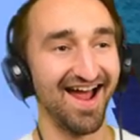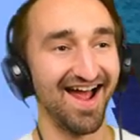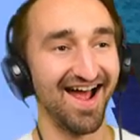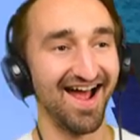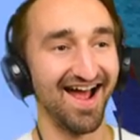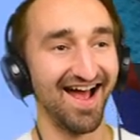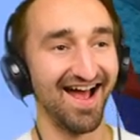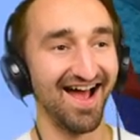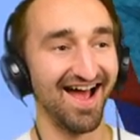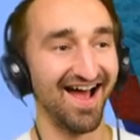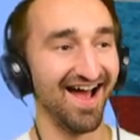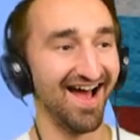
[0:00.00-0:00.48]

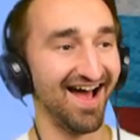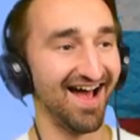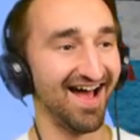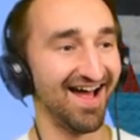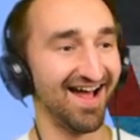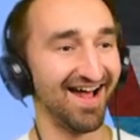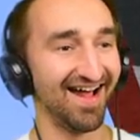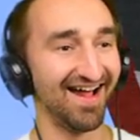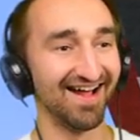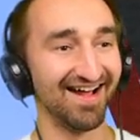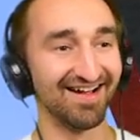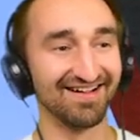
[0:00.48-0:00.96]
yourself.
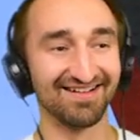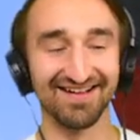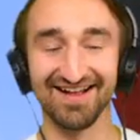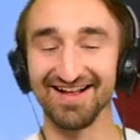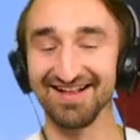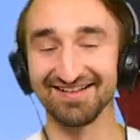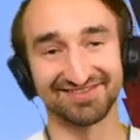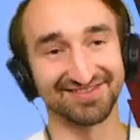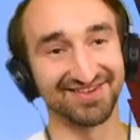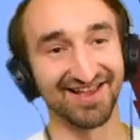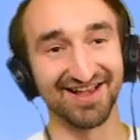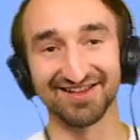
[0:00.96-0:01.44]
It's too
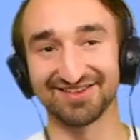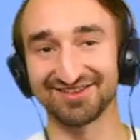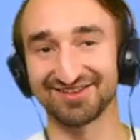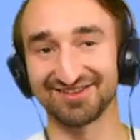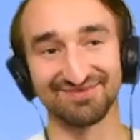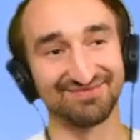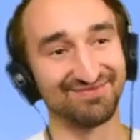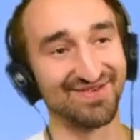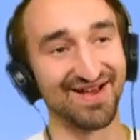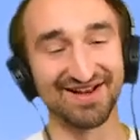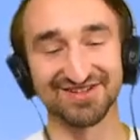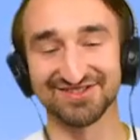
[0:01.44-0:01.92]
late. It's, for it's
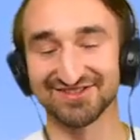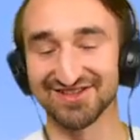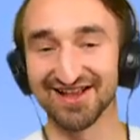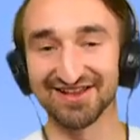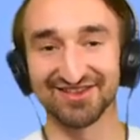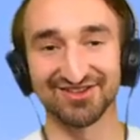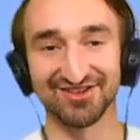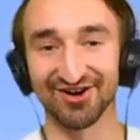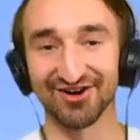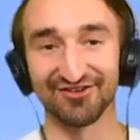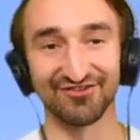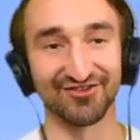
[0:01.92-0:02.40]
that. Mitch.
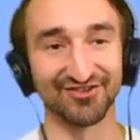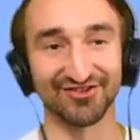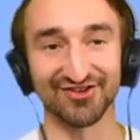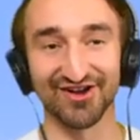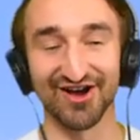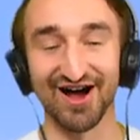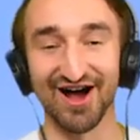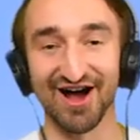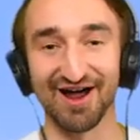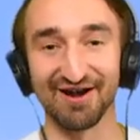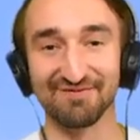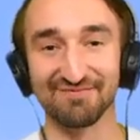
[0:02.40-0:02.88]
That server's
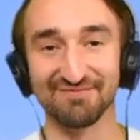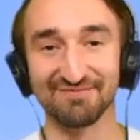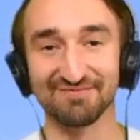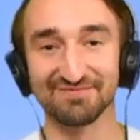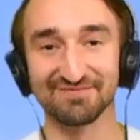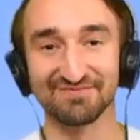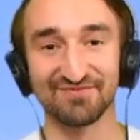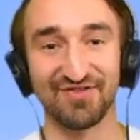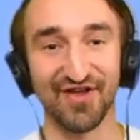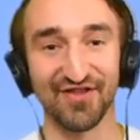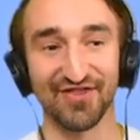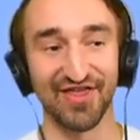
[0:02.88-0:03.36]
gone.
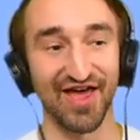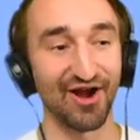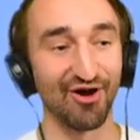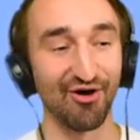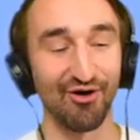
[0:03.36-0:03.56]
That